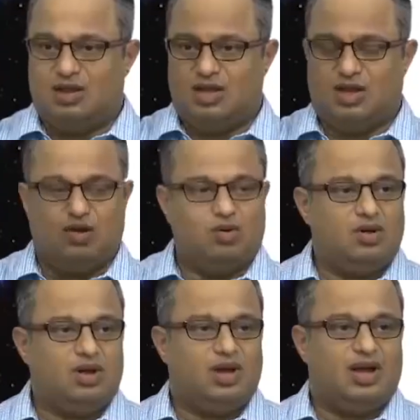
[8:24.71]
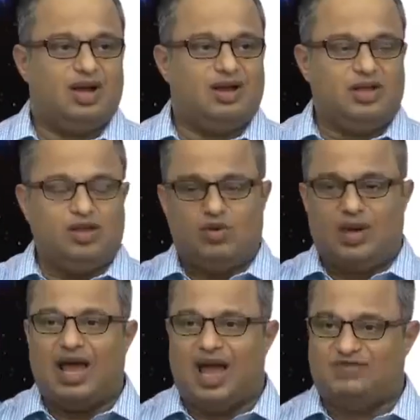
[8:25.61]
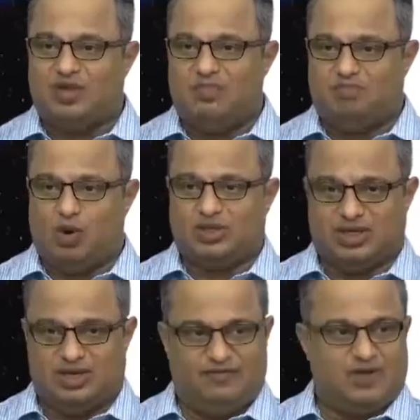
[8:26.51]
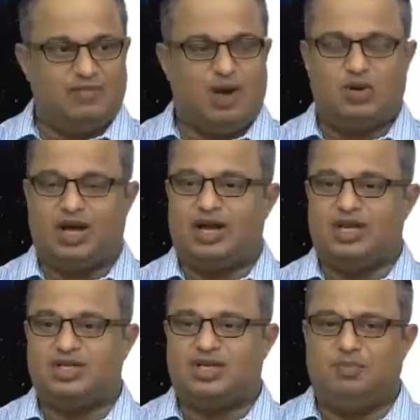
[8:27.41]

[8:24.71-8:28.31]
you will have to impose a different boundary condition.